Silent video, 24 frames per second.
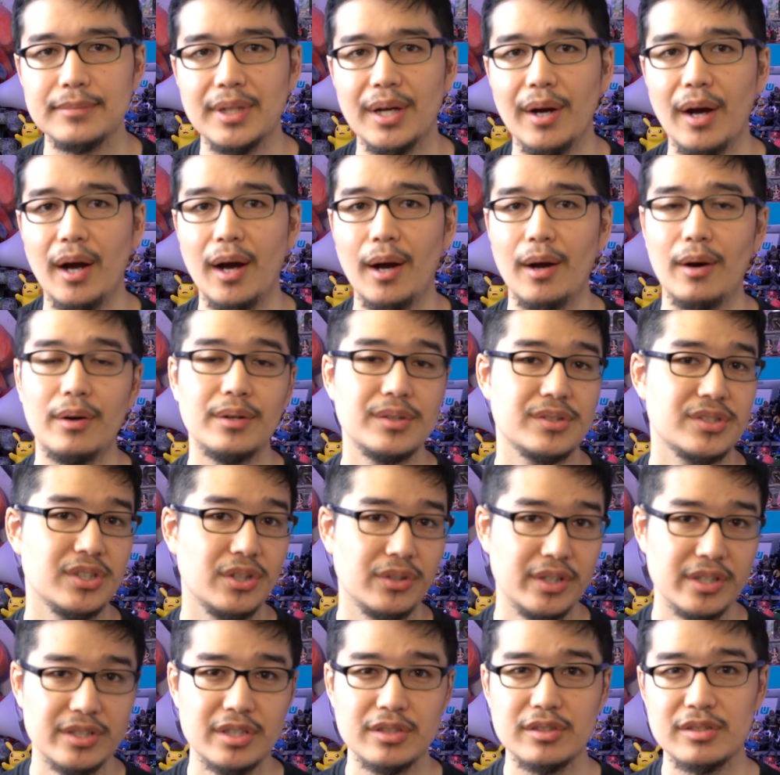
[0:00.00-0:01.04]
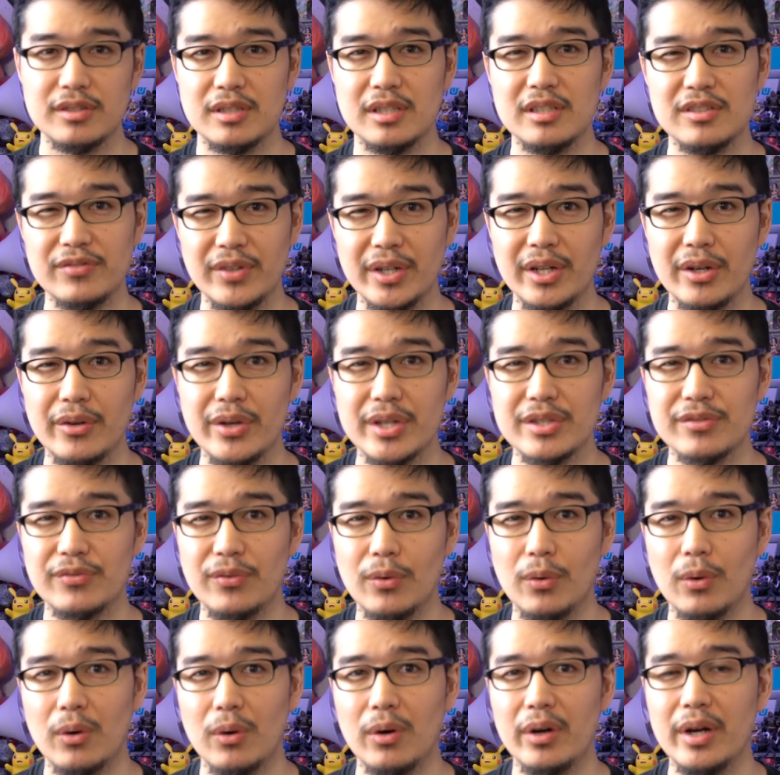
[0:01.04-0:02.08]
Uh, so this is this video is
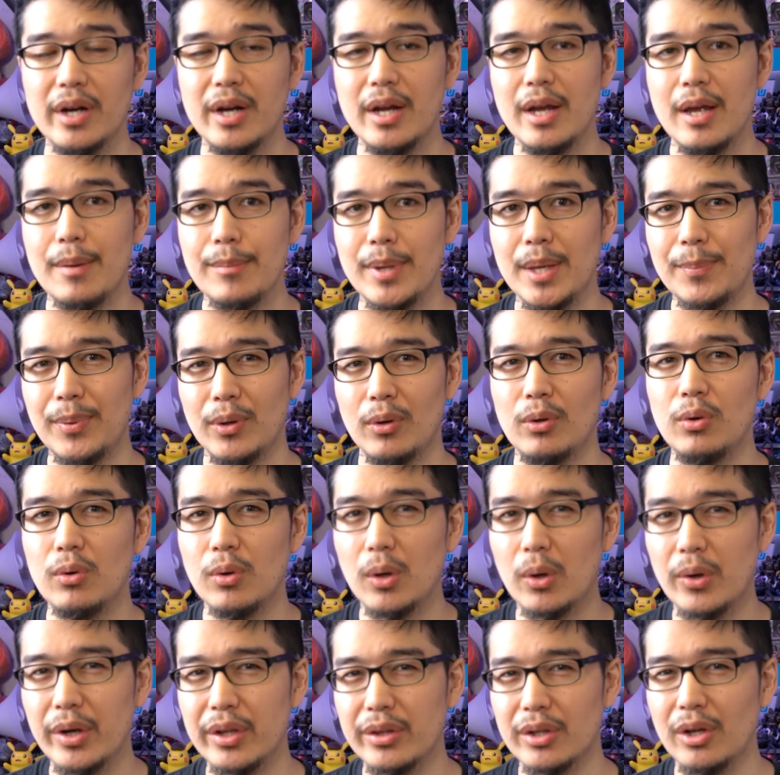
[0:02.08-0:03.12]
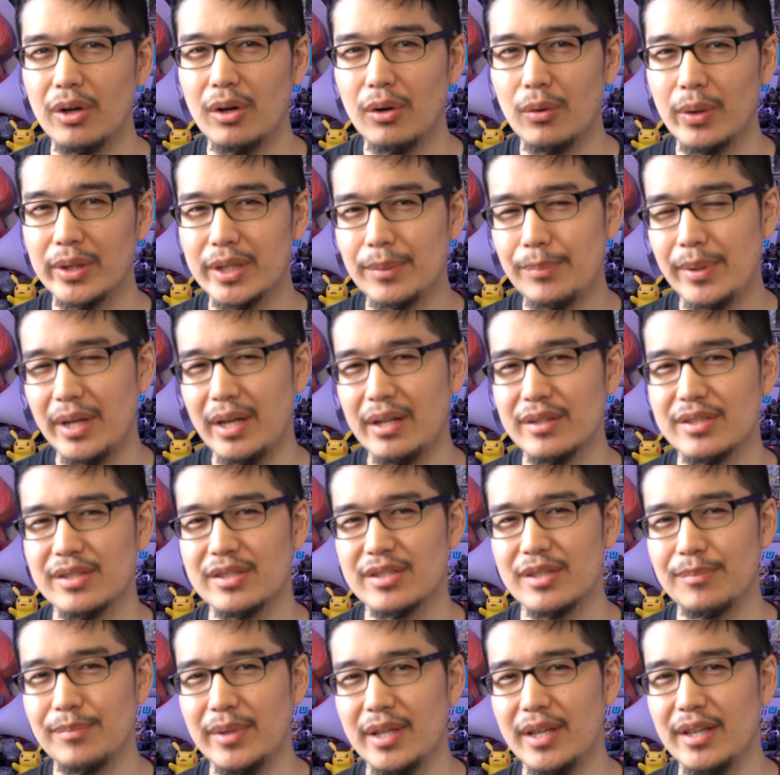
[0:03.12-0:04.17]
for people who already know what the pity
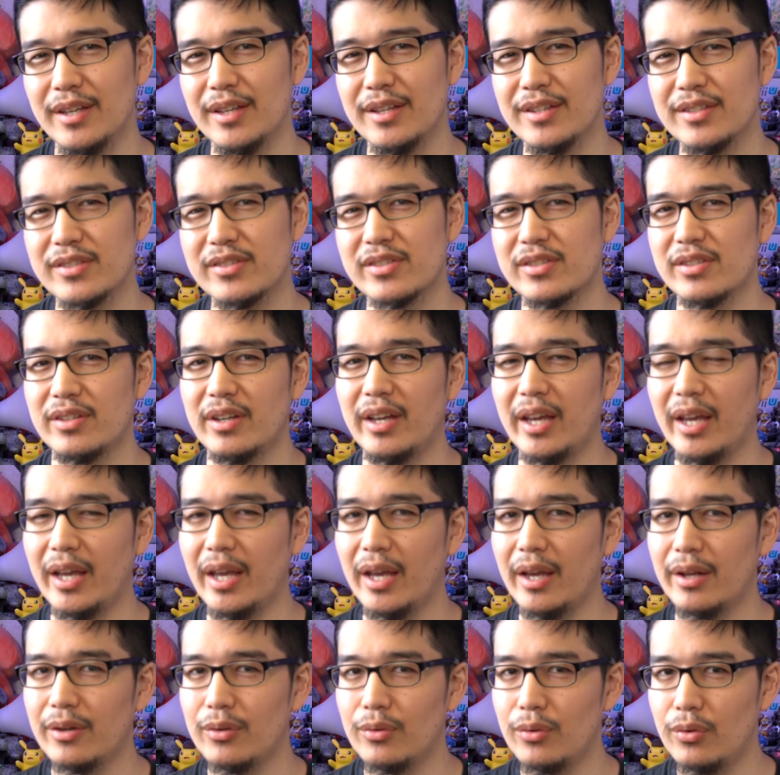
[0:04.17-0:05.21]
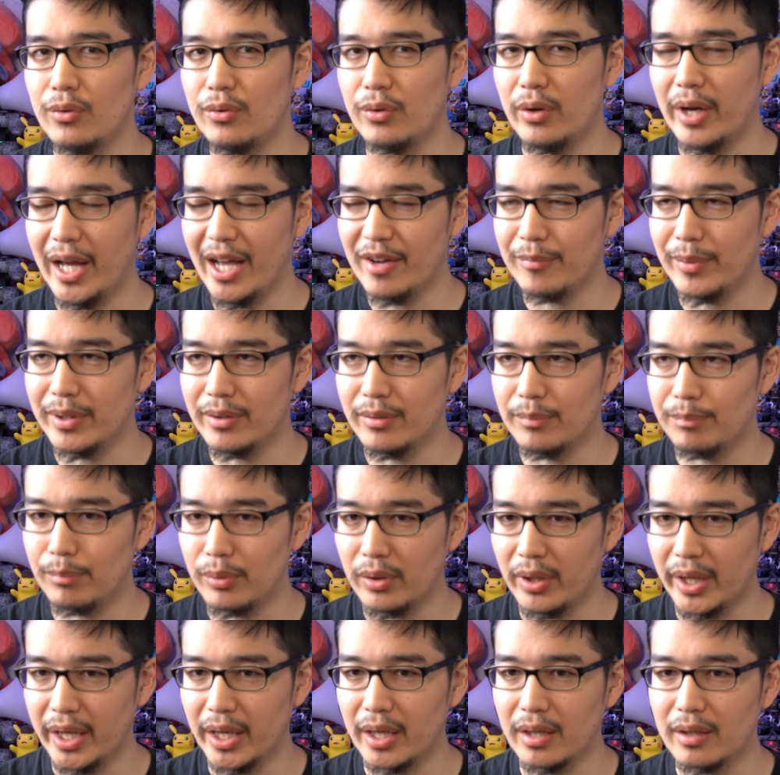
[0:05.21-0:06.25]
system is and who have been
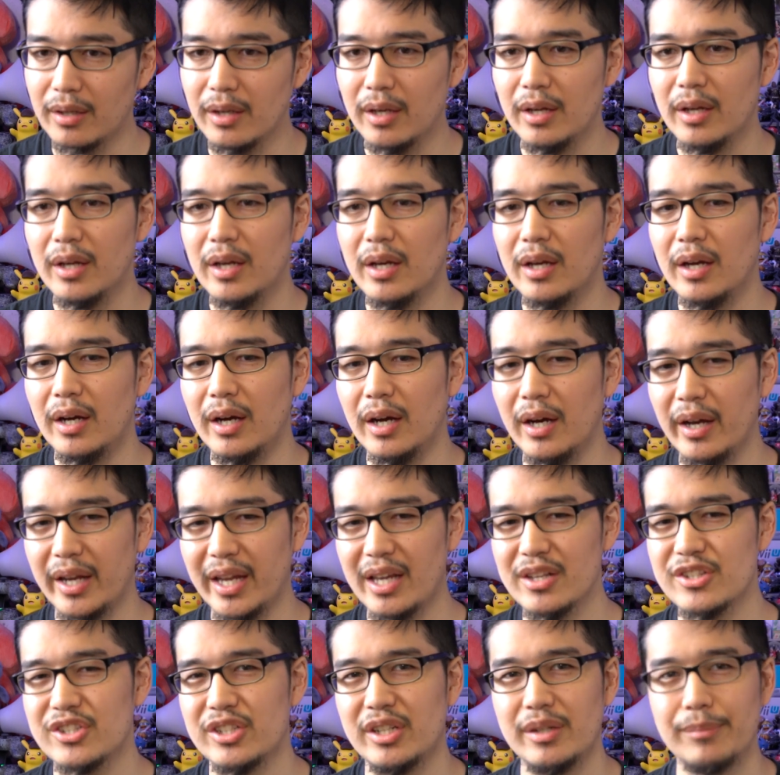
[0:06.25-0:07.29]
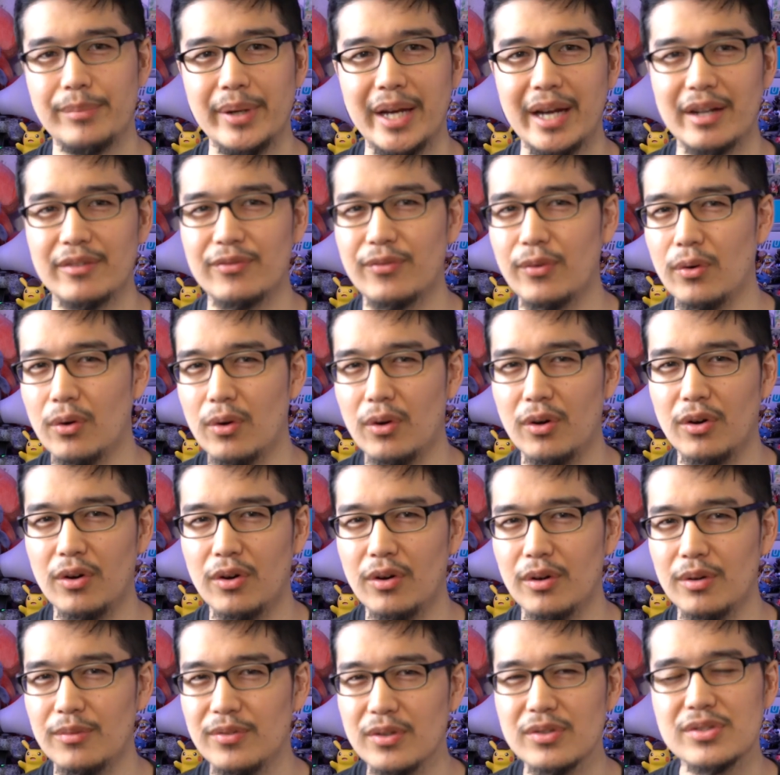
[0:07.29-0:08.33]
playing uh, Genshin Impact
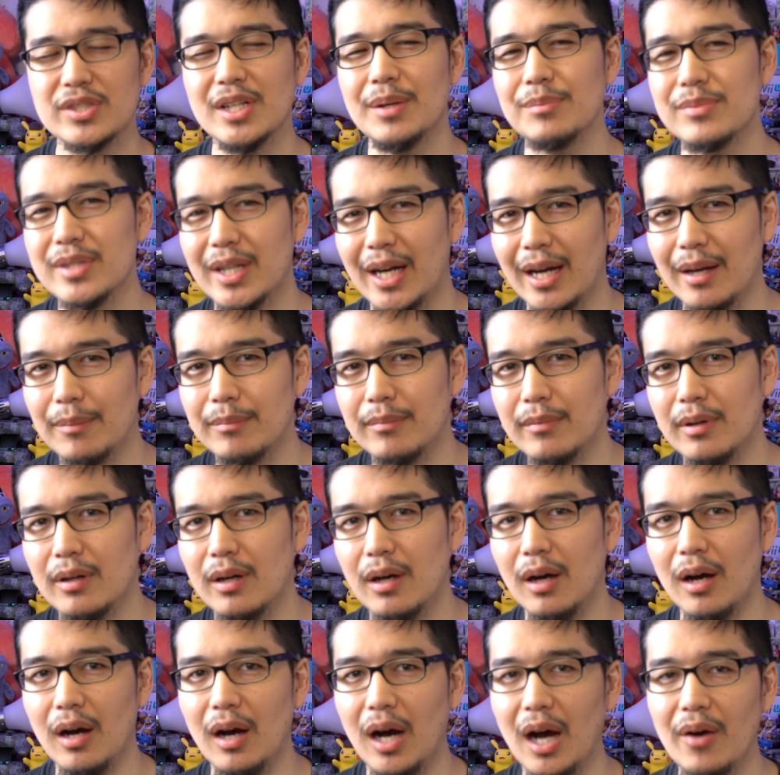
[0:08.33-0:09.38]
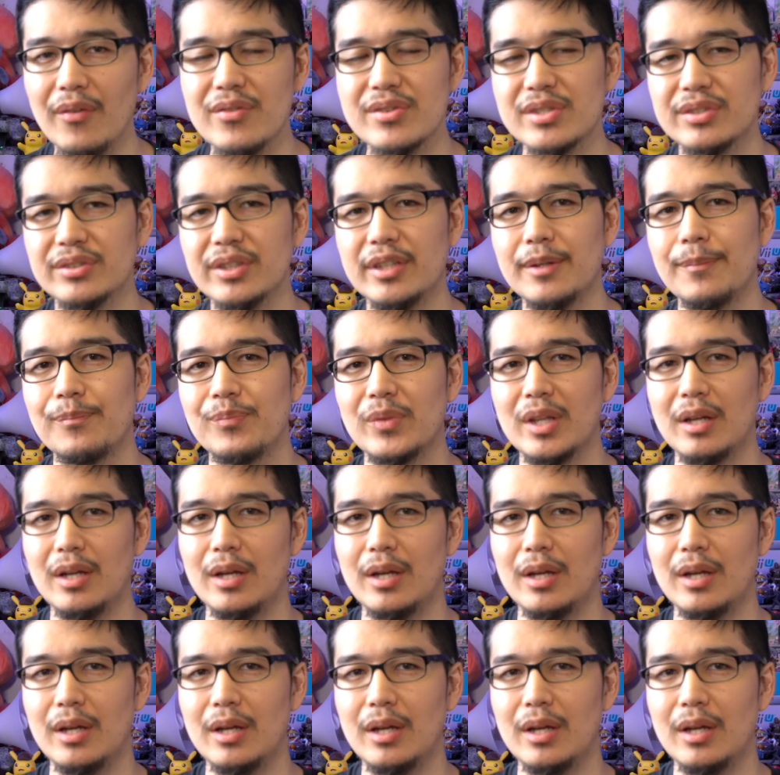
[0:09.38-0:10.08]
for for some time. Uh, obviously,